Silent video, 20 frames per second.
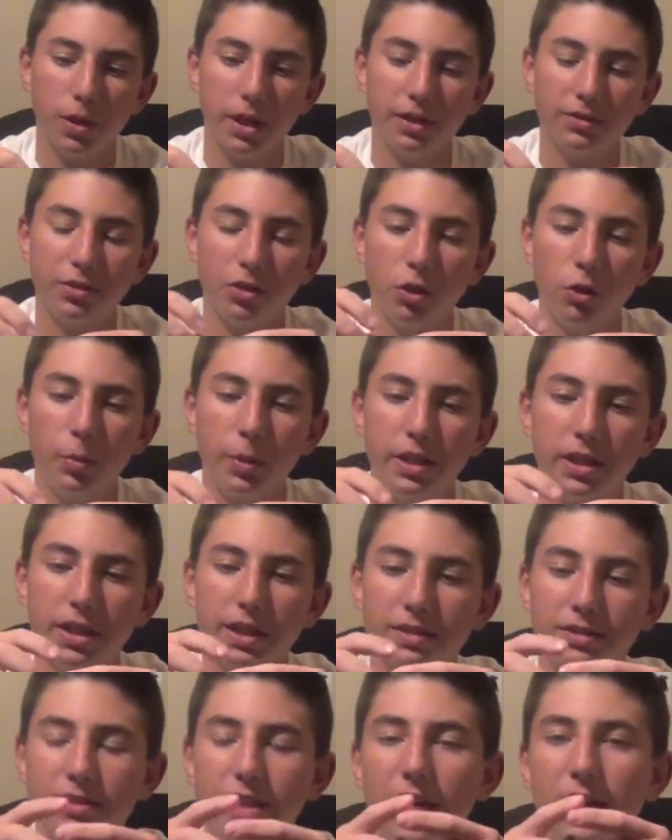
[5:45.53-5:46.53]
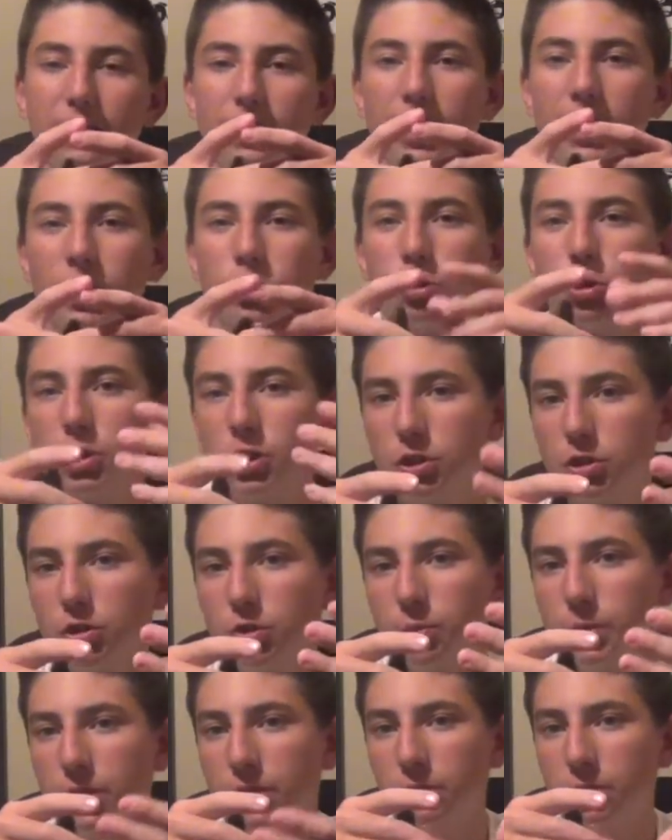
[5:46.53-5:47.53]
It's a little bit, it's not like a
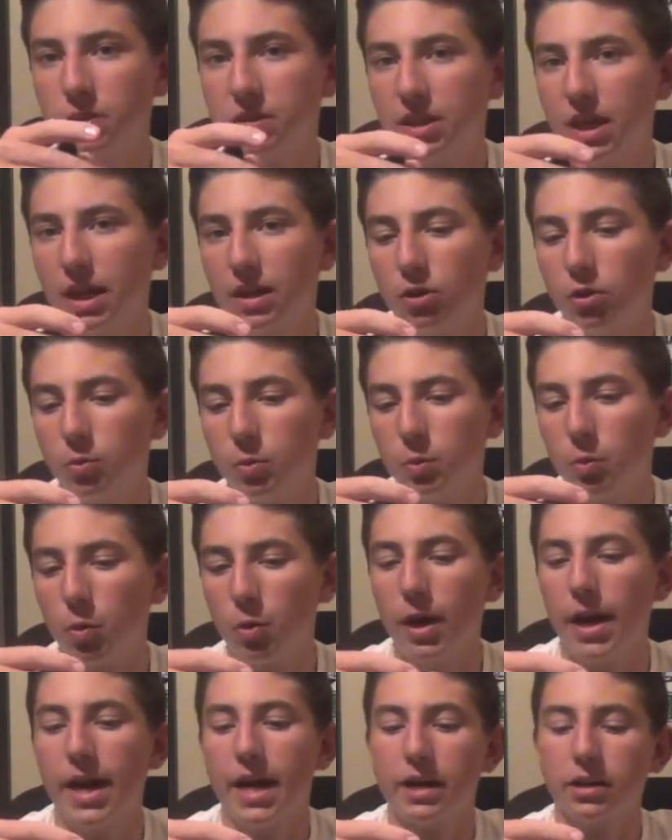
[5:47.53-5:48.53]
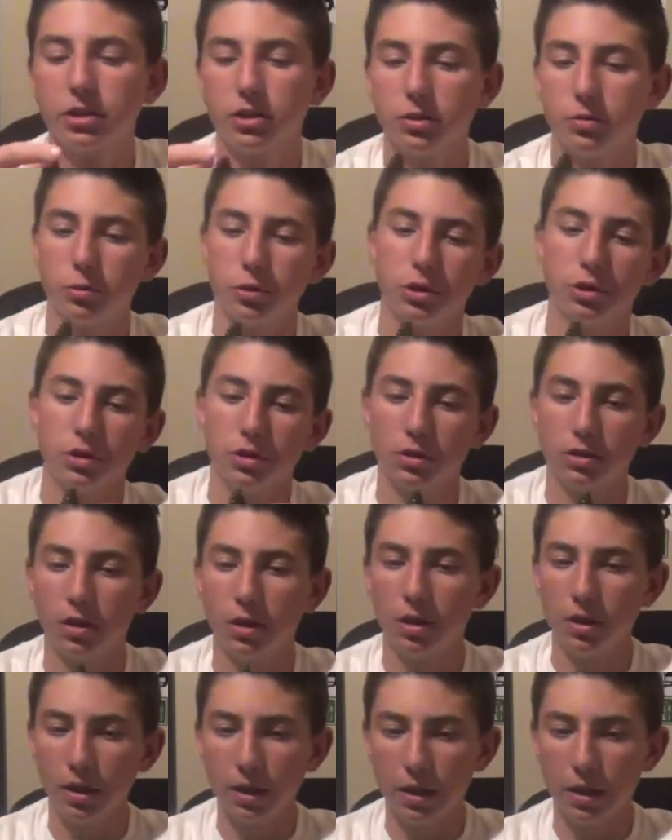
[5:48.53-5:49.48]
traditional beaver. It's got a little bit more action, which is